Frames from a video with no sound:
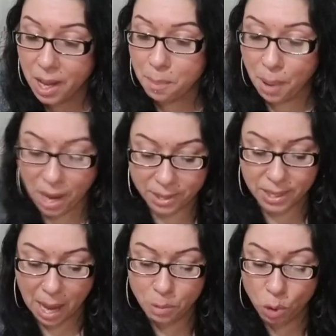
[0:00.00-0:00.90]
But
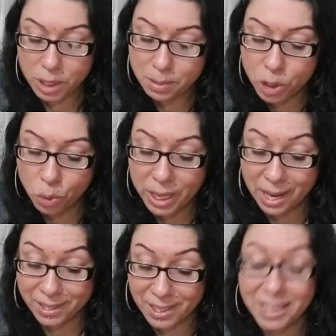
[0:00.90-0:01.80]
I'm going to be doing
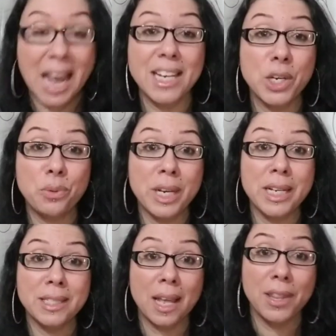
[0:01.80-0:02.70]
extended
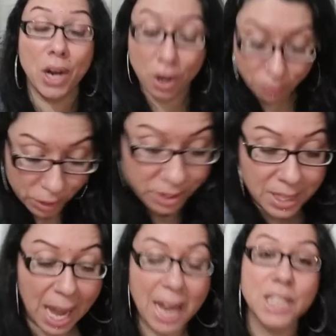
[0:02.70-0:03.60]
readings on there for the
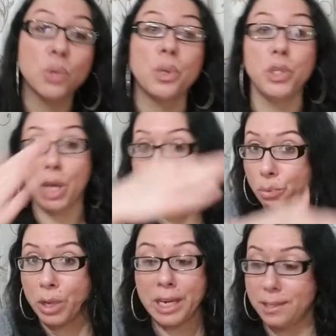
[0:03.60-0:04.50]
signs when you get
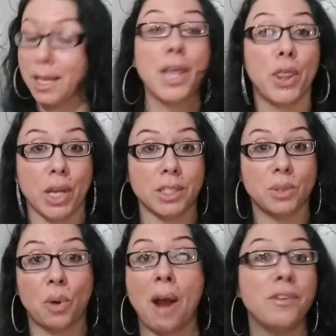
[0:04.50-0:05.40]
readings like this,
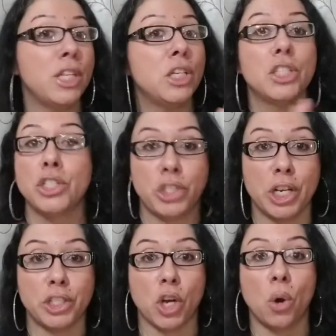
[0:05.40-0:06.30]
where everything is a shit
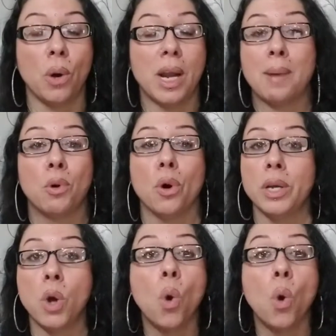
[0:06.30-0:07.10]
show and I'm going,